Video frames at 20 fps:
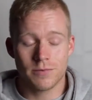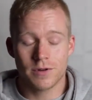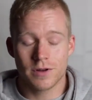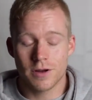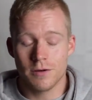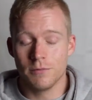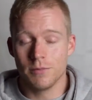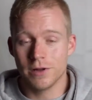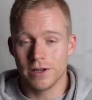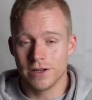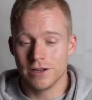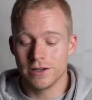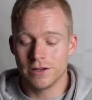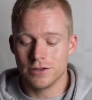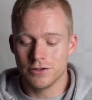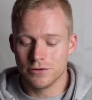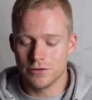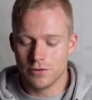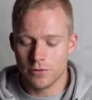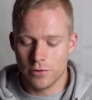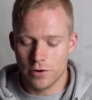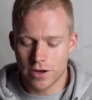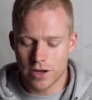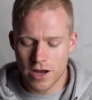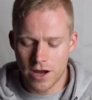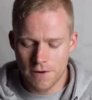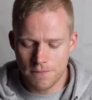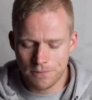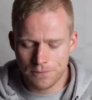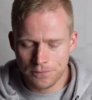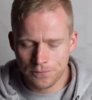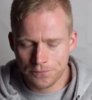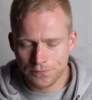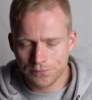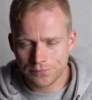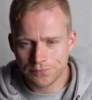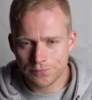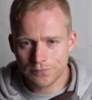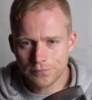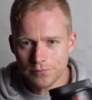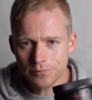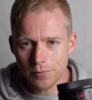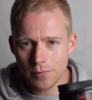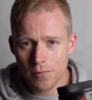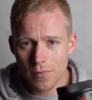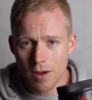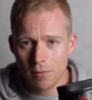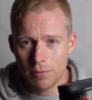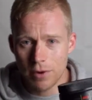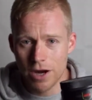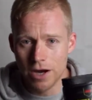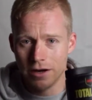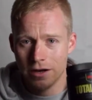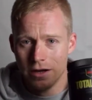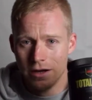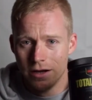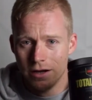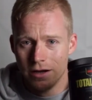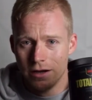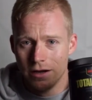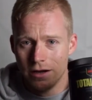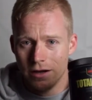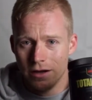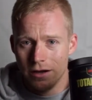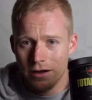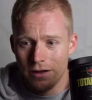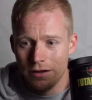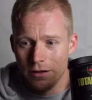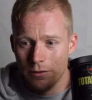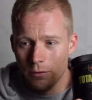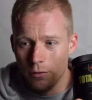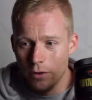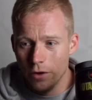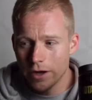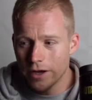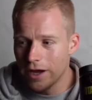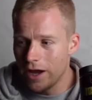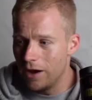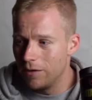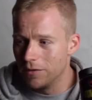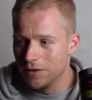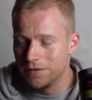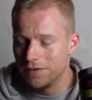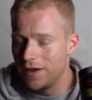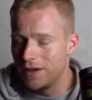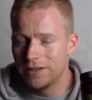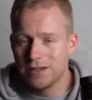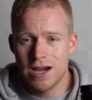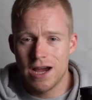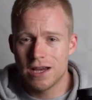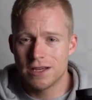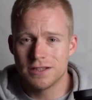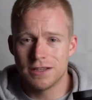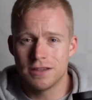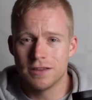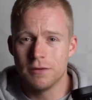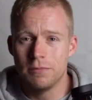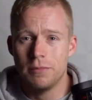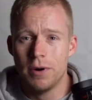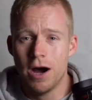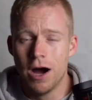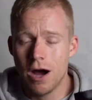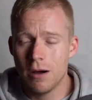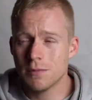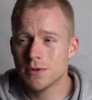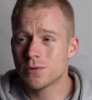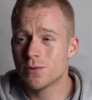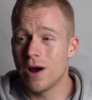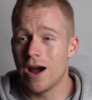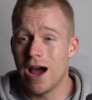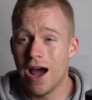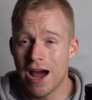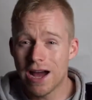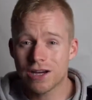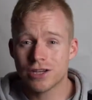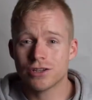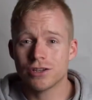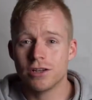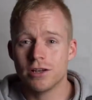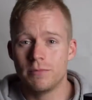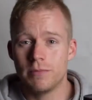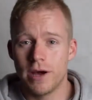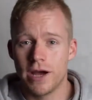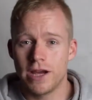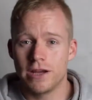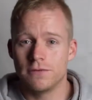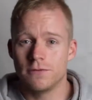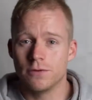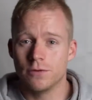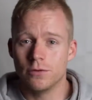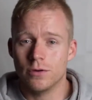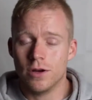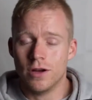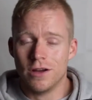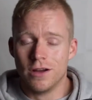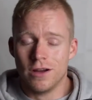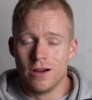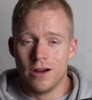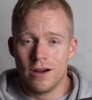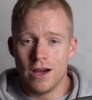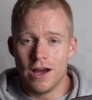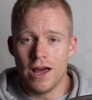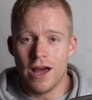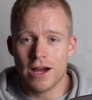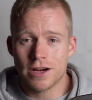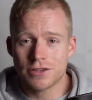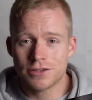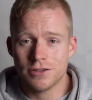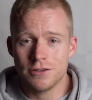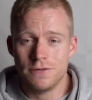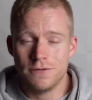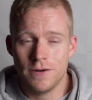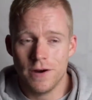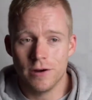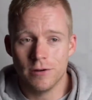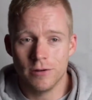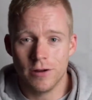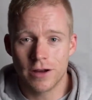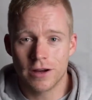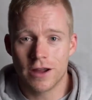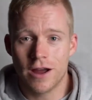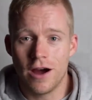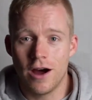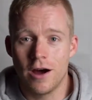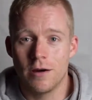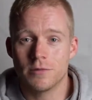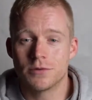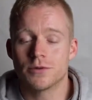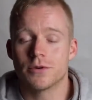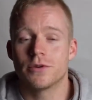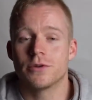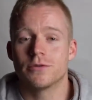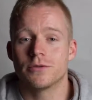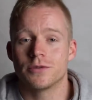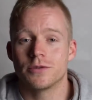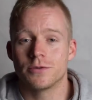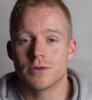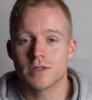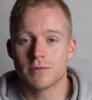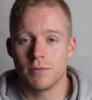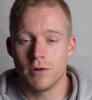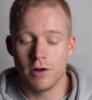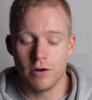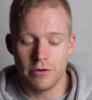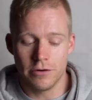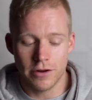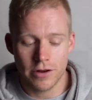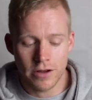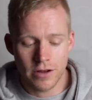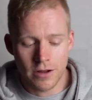completely during a workout. But the workout was fantastic. The pumps were actually painful. I actually felt like your arms were going to explode.